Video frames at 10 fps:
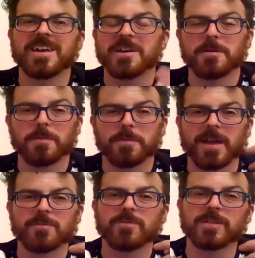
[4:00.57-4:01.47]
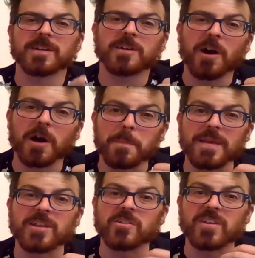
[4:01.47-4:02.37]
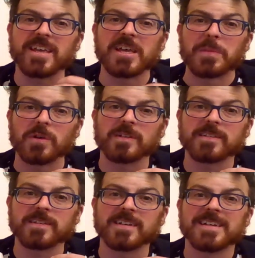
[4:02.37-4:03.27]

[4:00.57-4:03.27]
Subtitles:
you're thankful that God made you able to